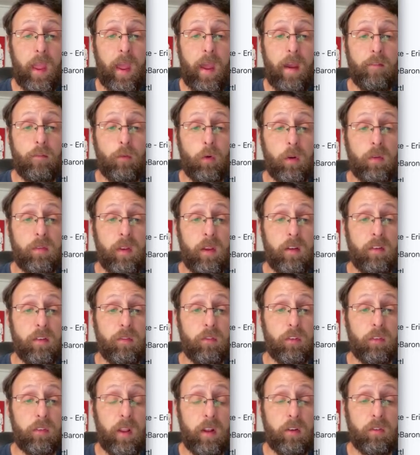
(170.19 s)
A I voice agent
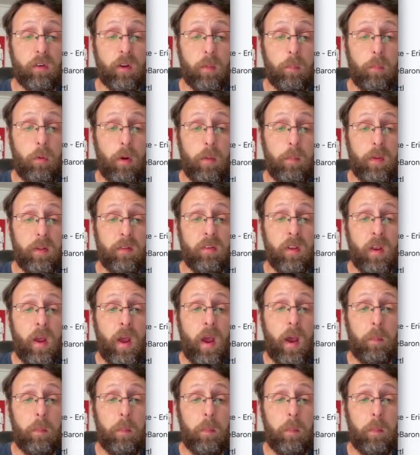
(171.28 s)
for scheduling appointments.